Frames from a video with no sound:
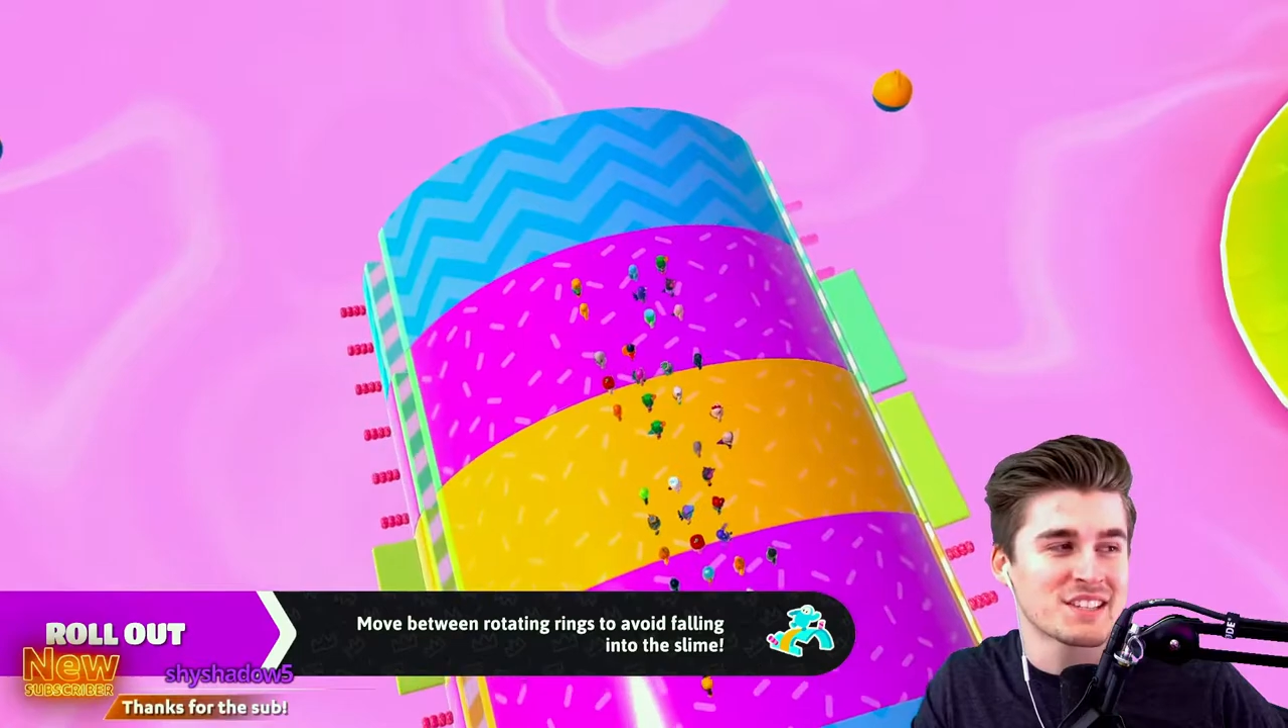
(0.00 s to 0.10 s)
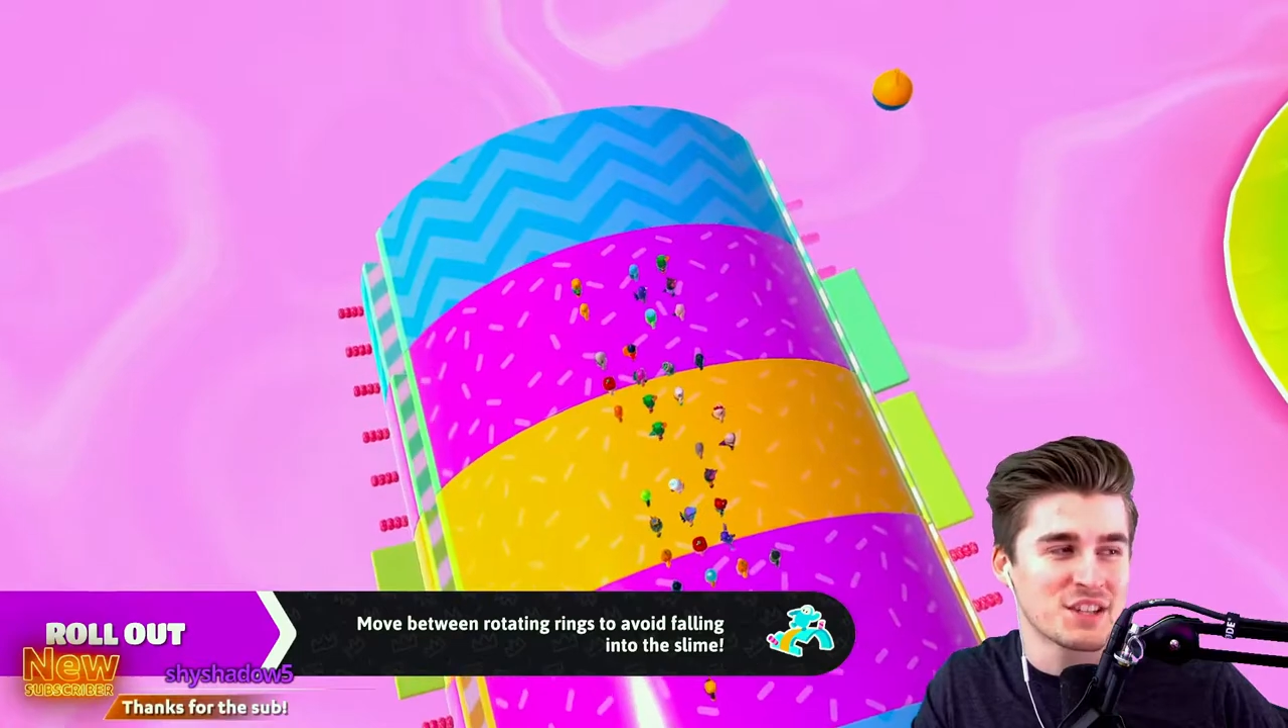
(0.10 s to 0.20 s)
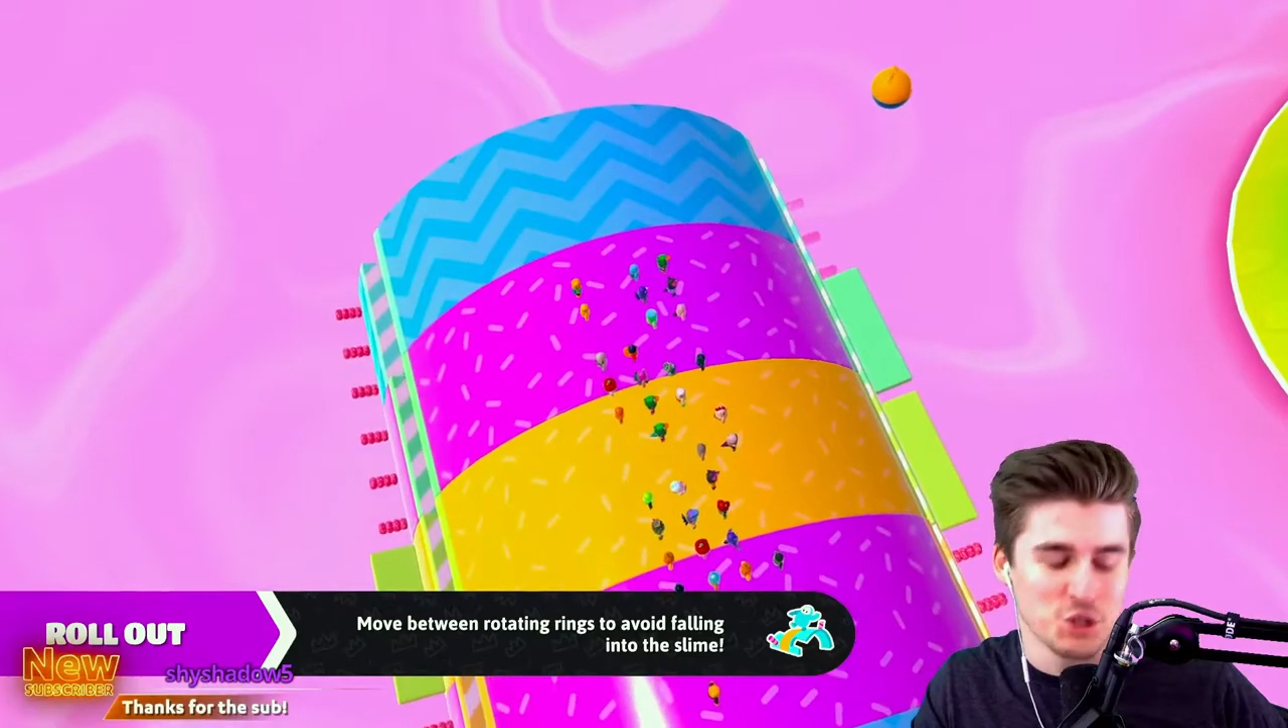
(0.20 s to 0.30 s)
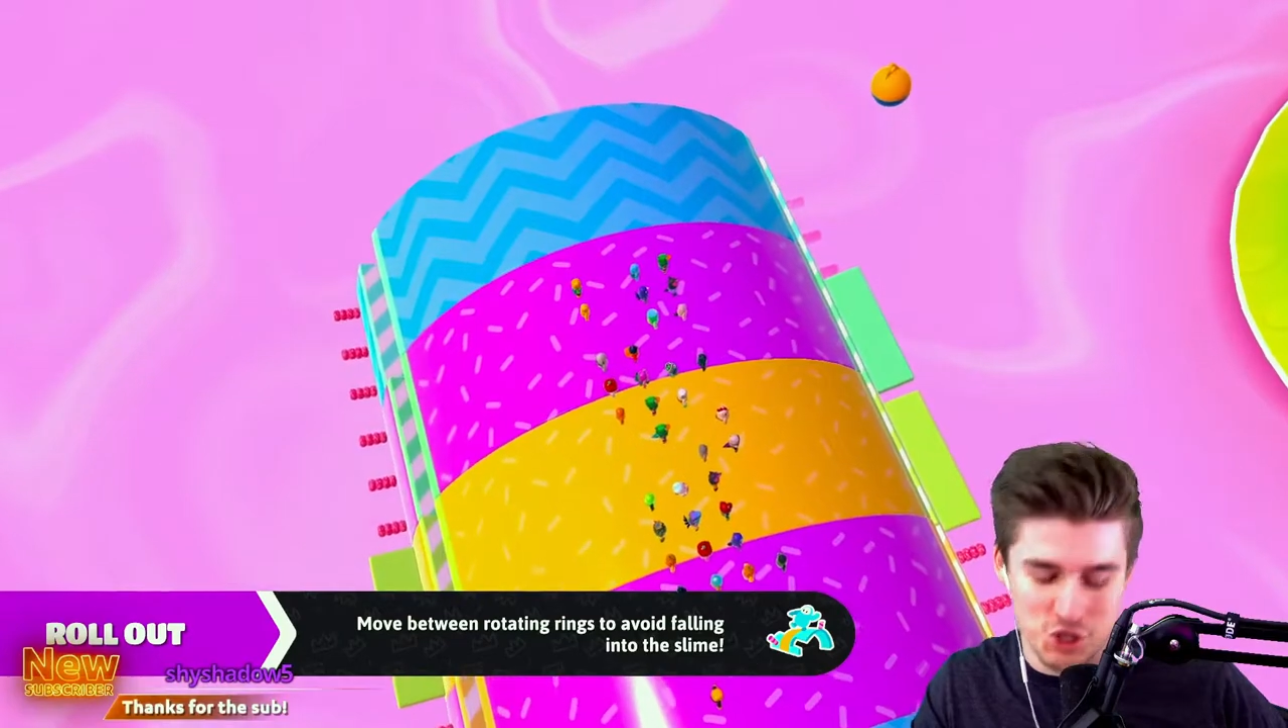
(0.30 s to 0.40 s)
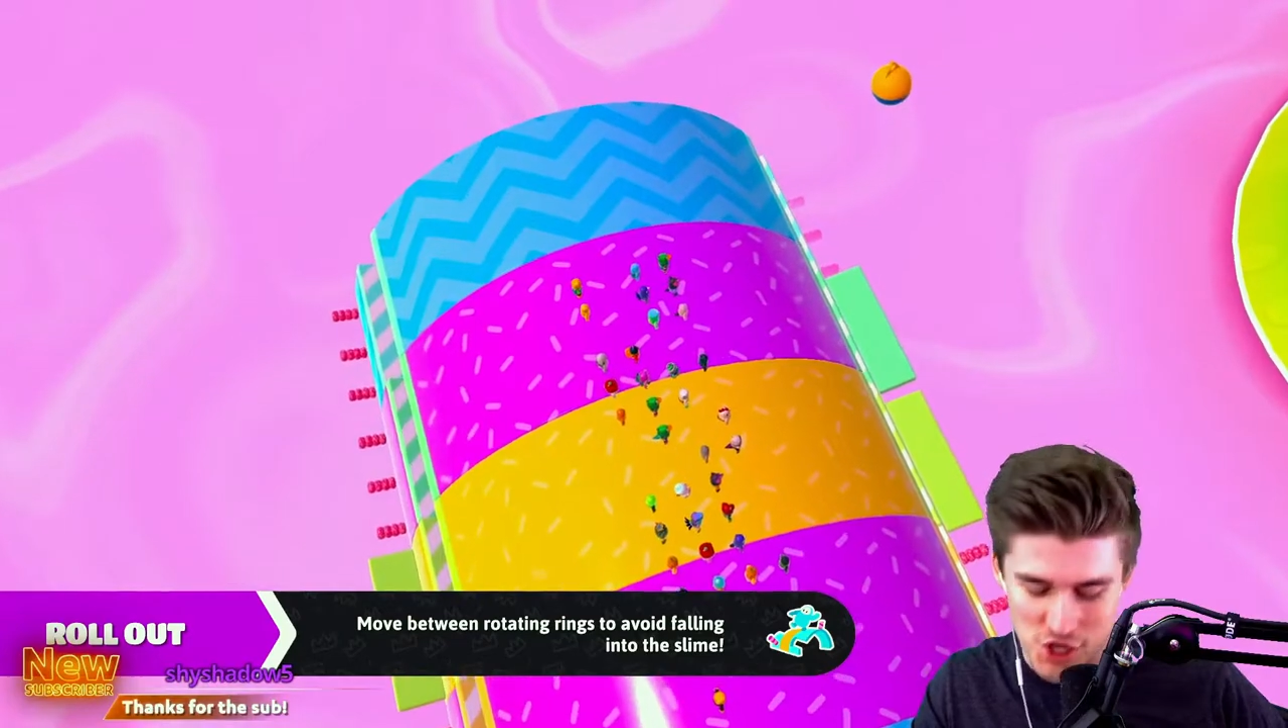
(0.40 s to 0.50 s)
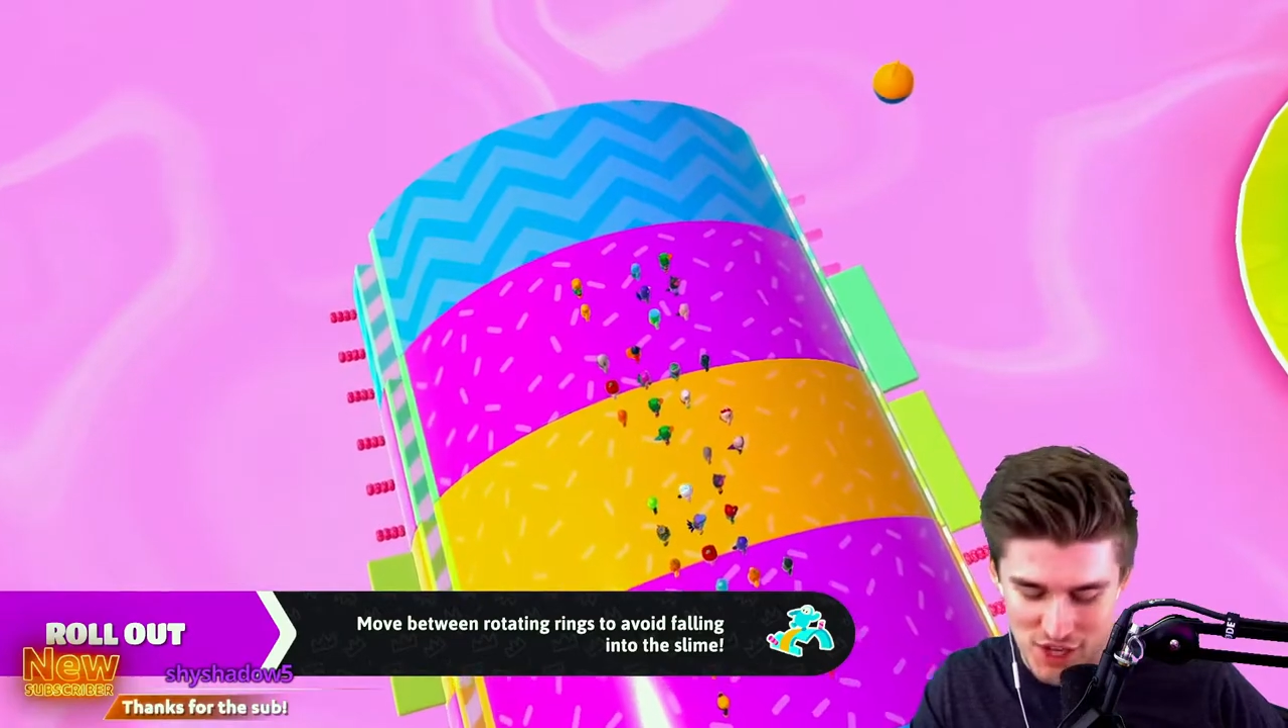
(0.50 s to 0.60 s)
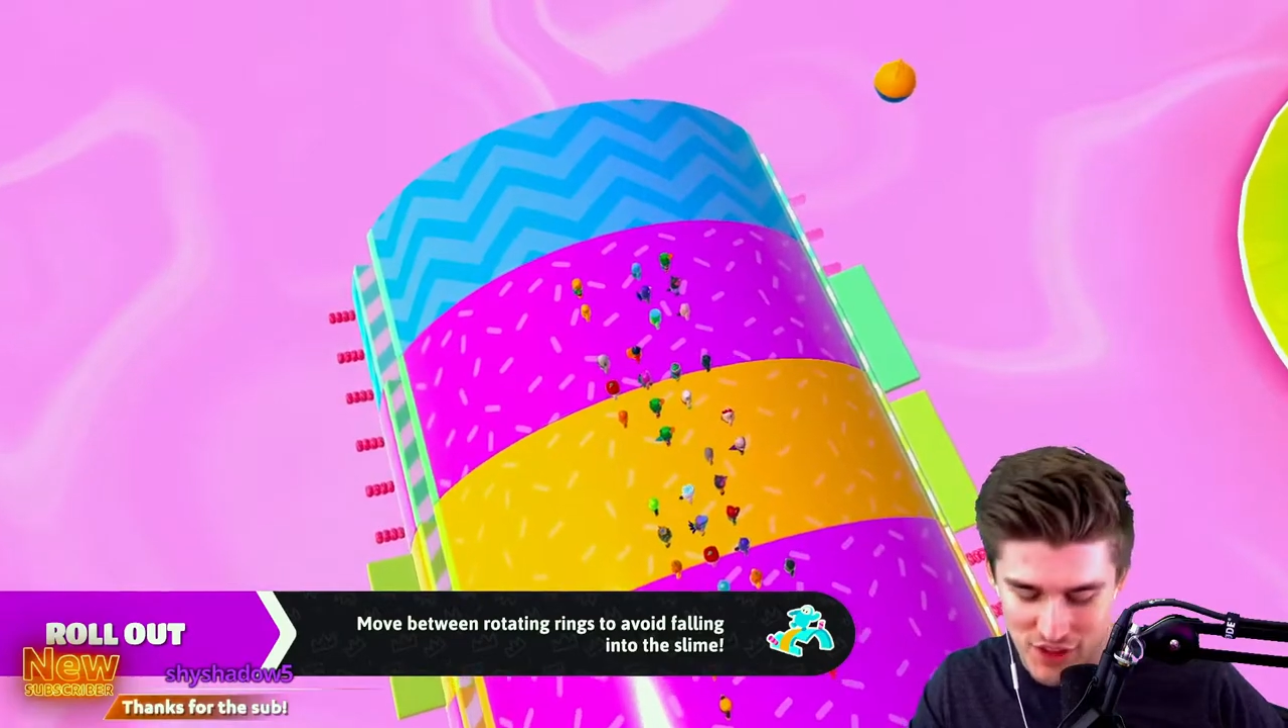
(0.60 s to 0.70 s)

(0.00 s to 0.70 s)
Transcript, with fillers: is huge.